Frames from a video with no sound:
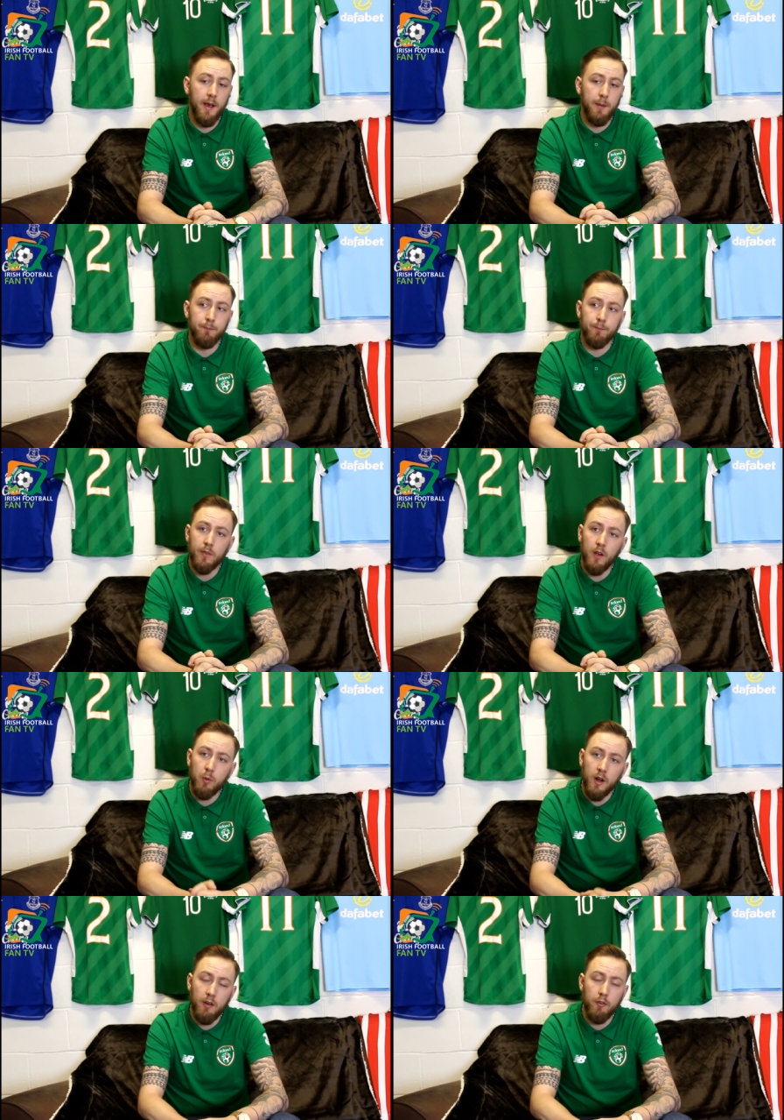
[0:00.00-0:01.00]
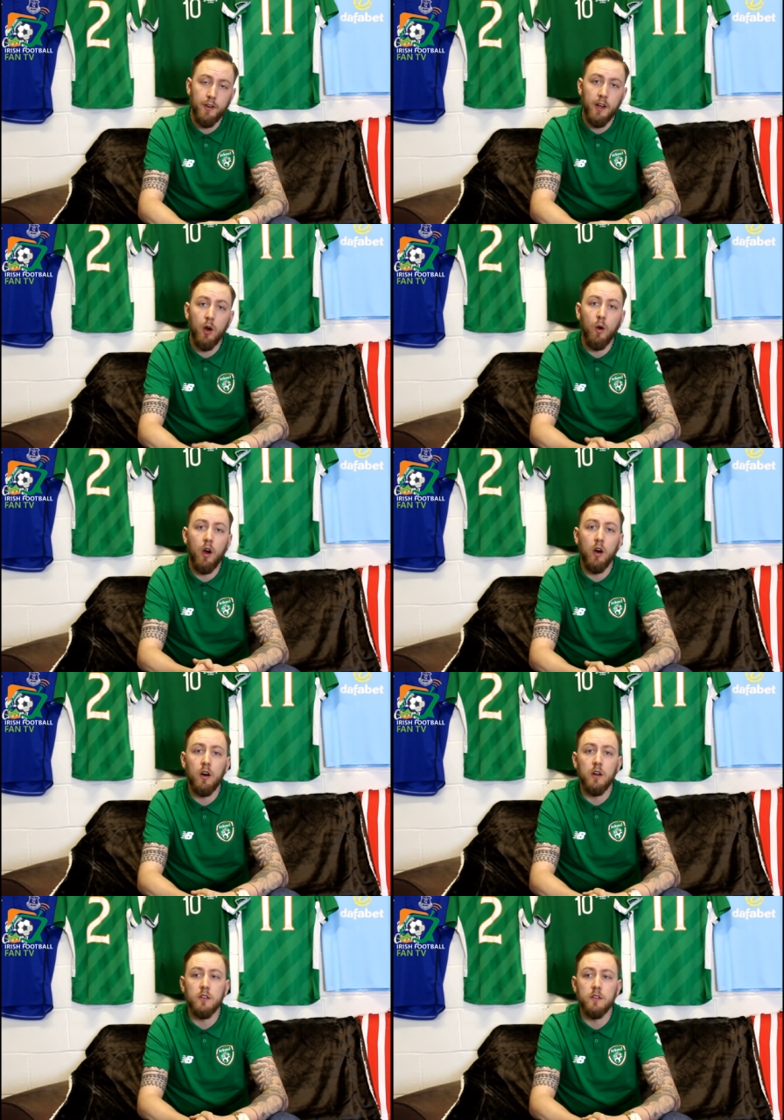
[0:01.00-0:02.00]
Um, we're gonna have a video
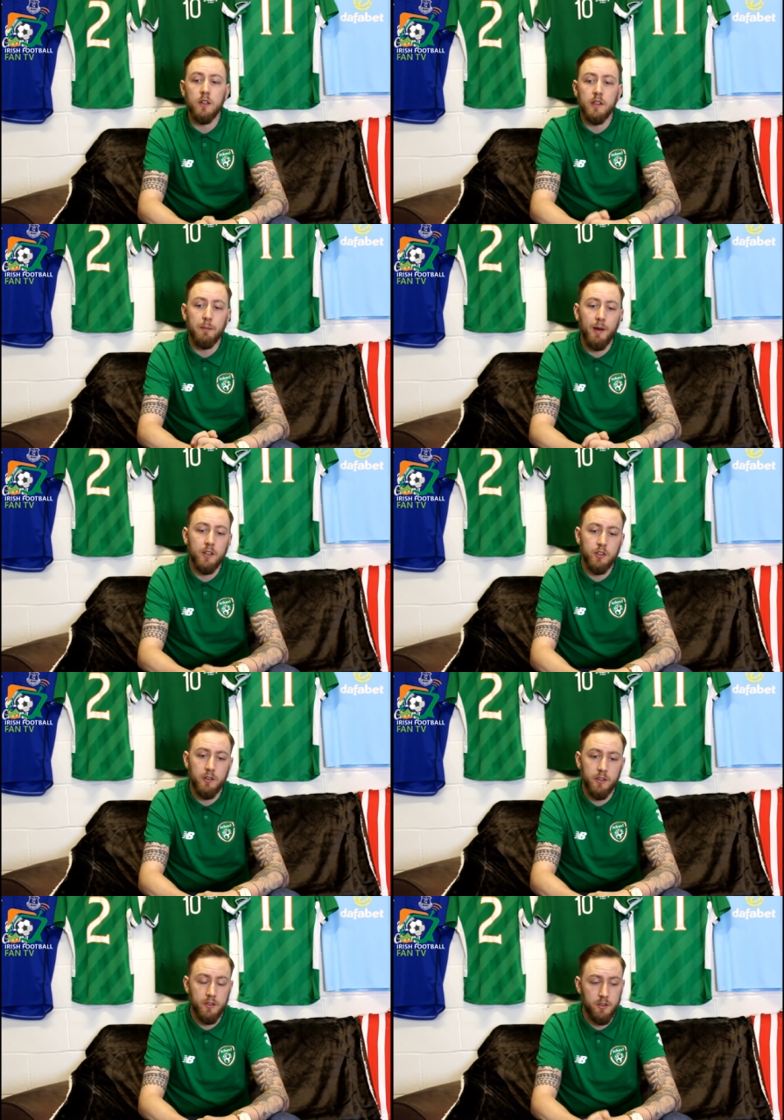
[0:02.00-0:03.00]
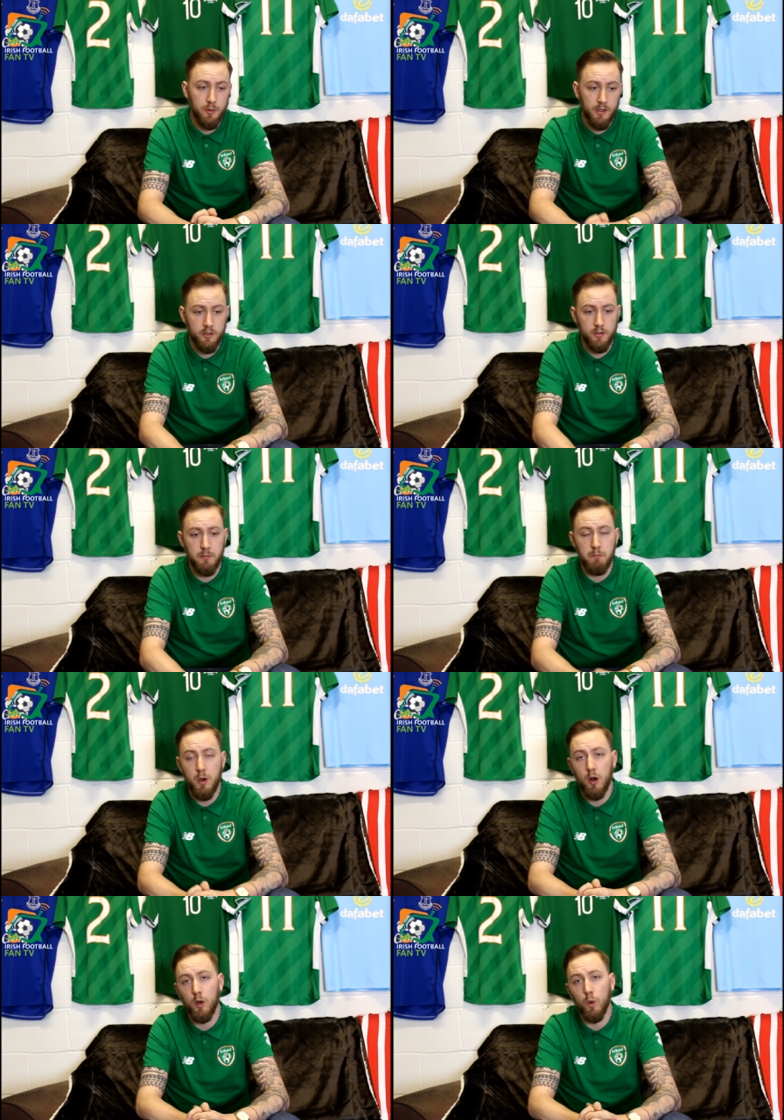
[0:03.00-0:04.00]
on the managerial situation
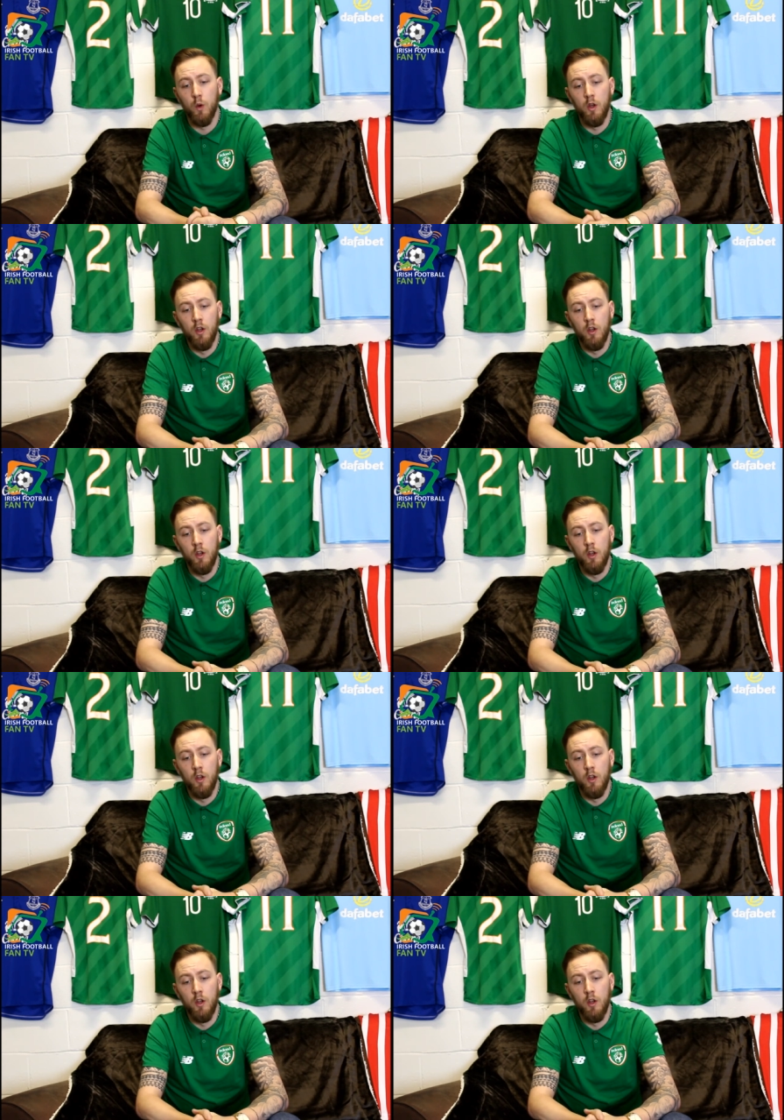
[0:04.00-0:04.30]
tomorrow,